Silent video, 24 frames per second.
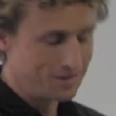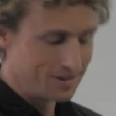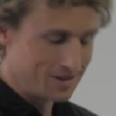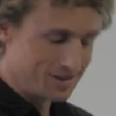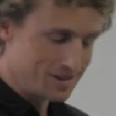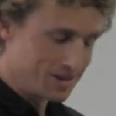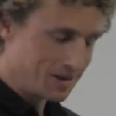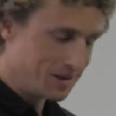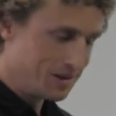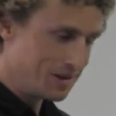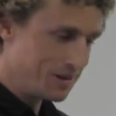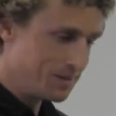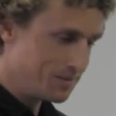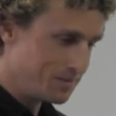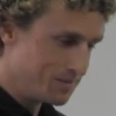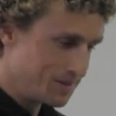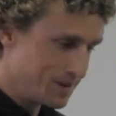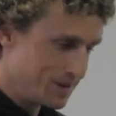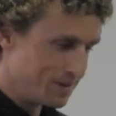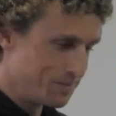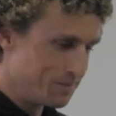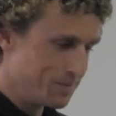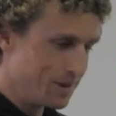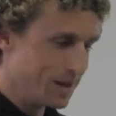often told
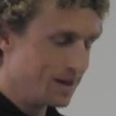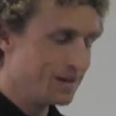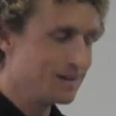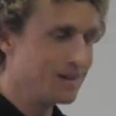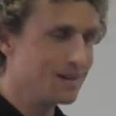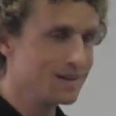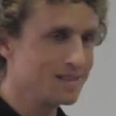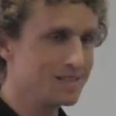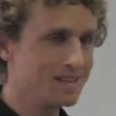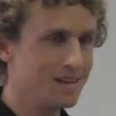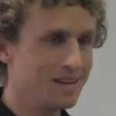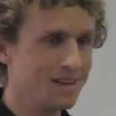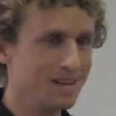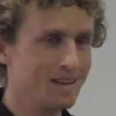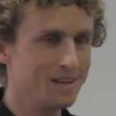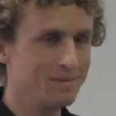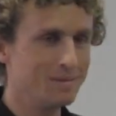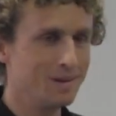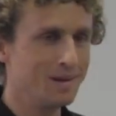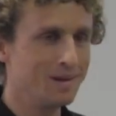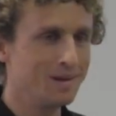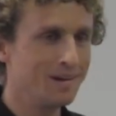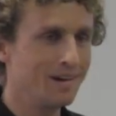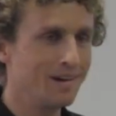them the bad things that
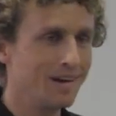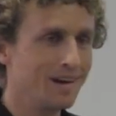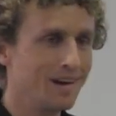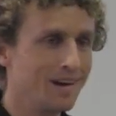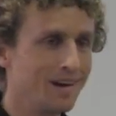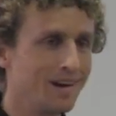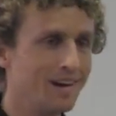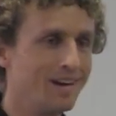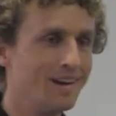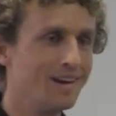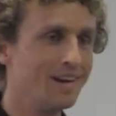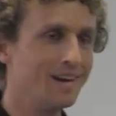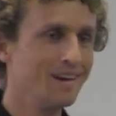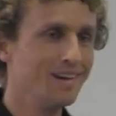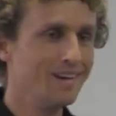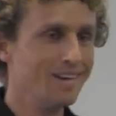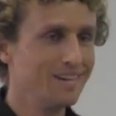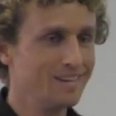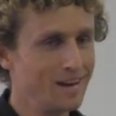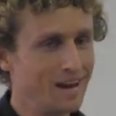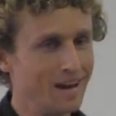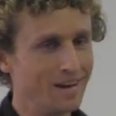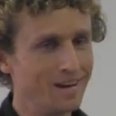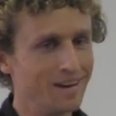they'd been doing and
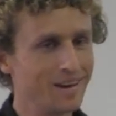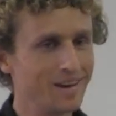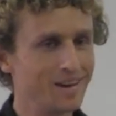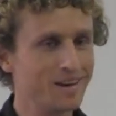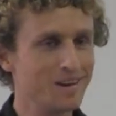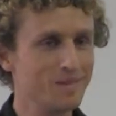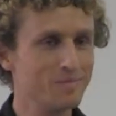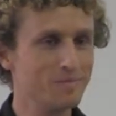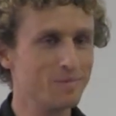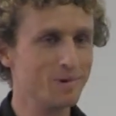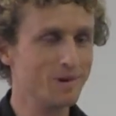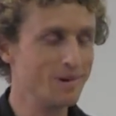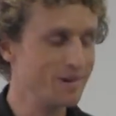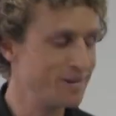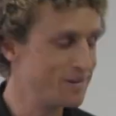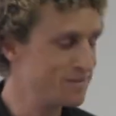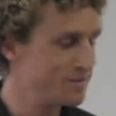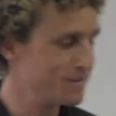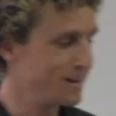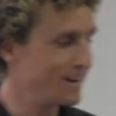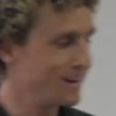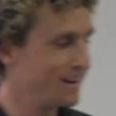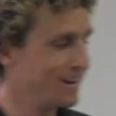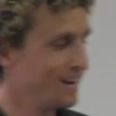how they could
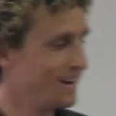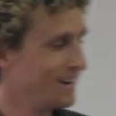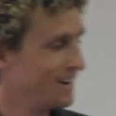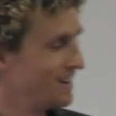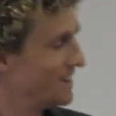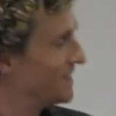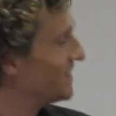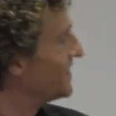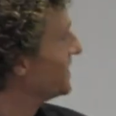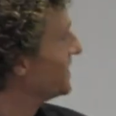improve that.